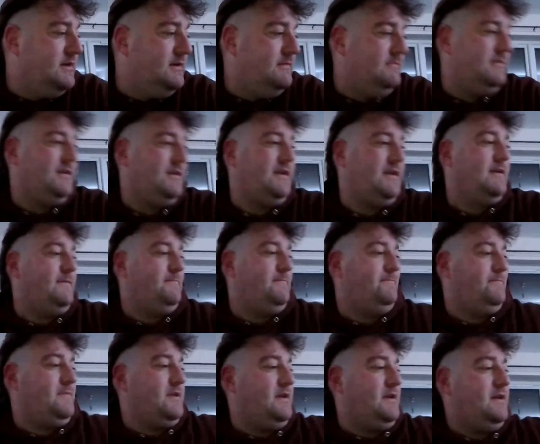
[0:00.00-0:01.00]
But yeah,
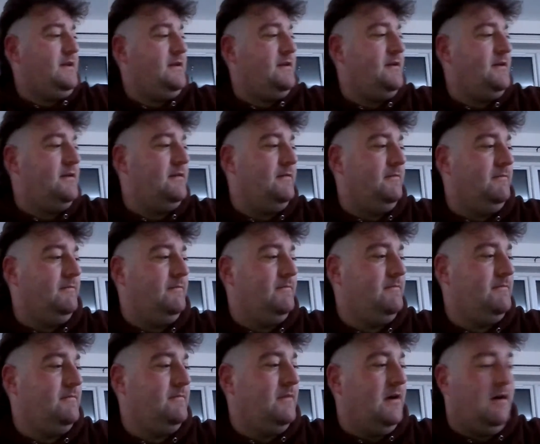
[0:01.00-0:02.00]
I
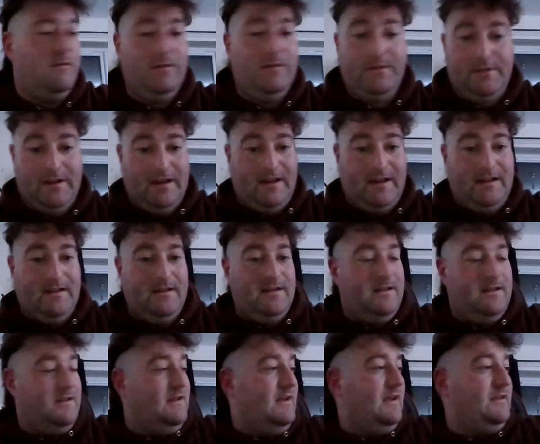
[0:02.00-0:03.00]
was gonna,
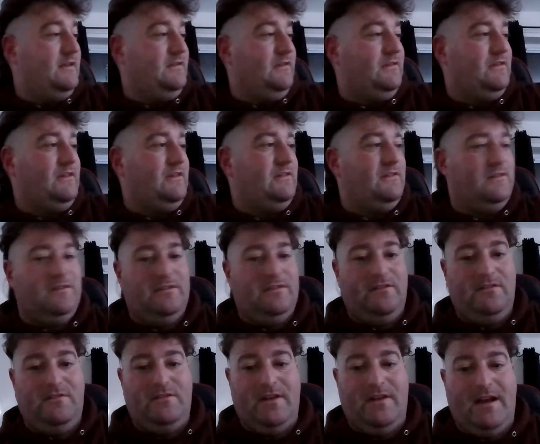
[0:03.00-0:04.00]
as I said
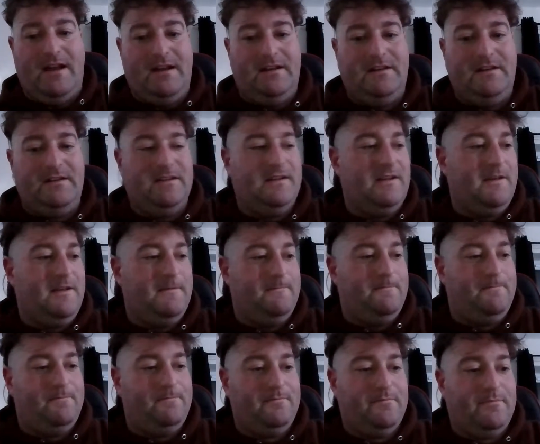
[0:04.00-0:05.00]
to Andy,
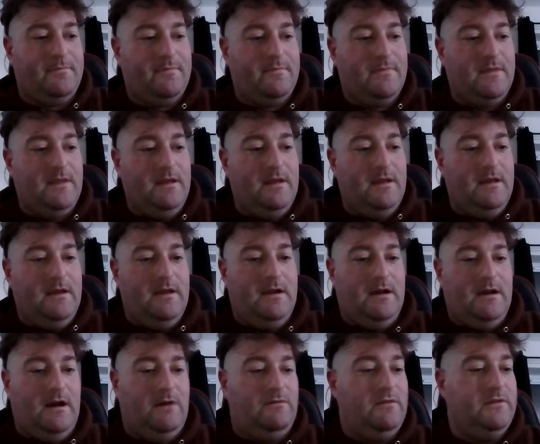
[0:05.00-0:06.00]

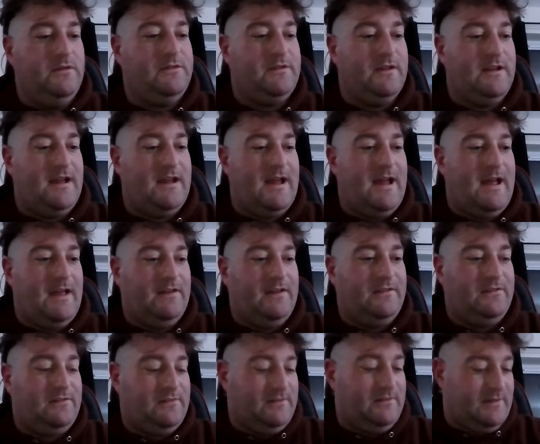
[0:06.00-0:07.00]
I was gonna
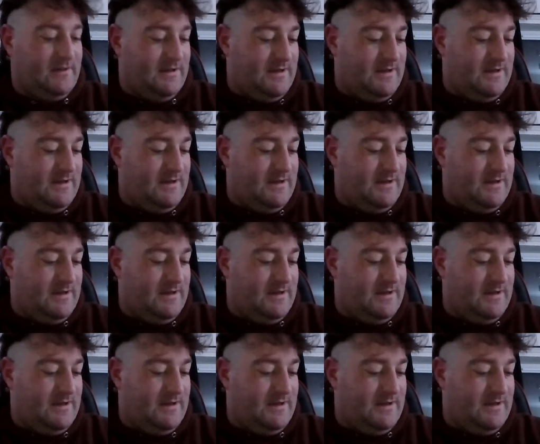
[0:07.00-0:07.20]
ask